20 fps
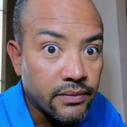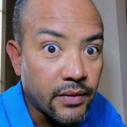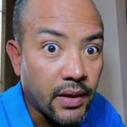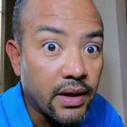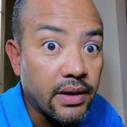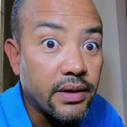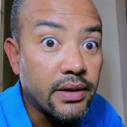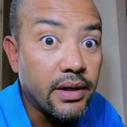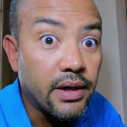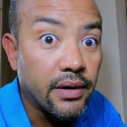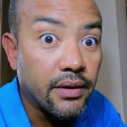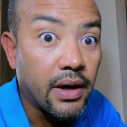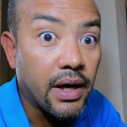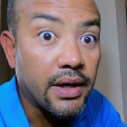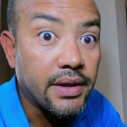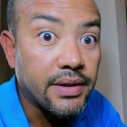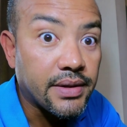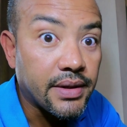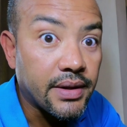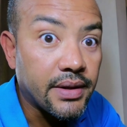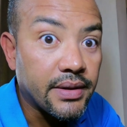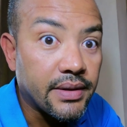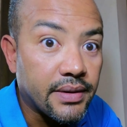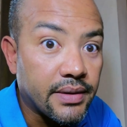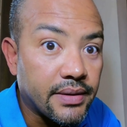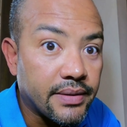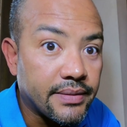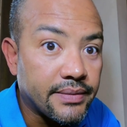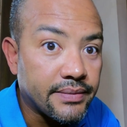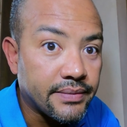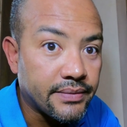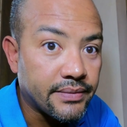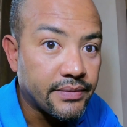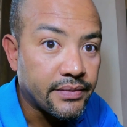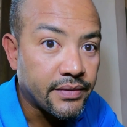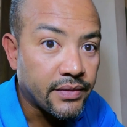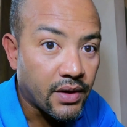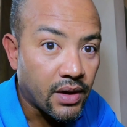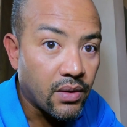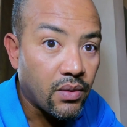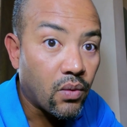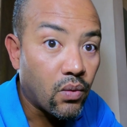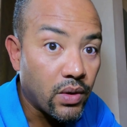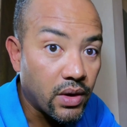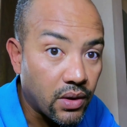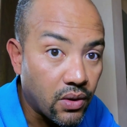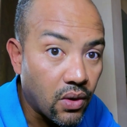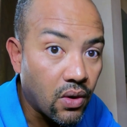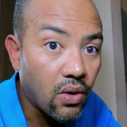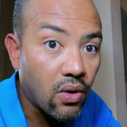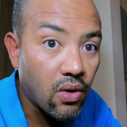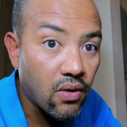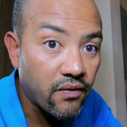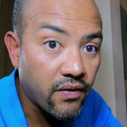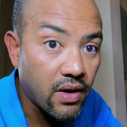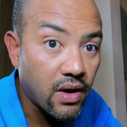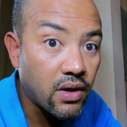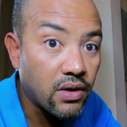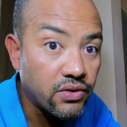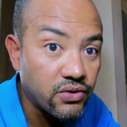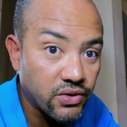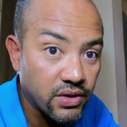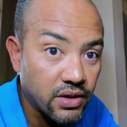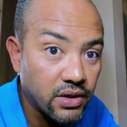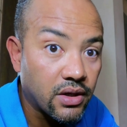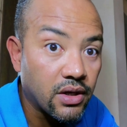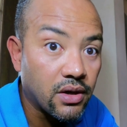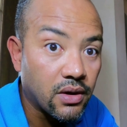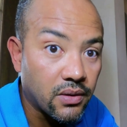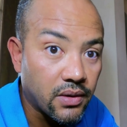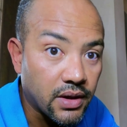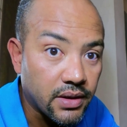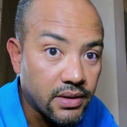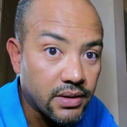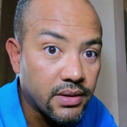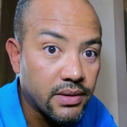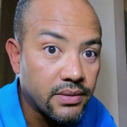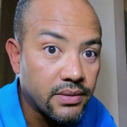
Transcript: and dare I say it, we go over one hundred kilowatt.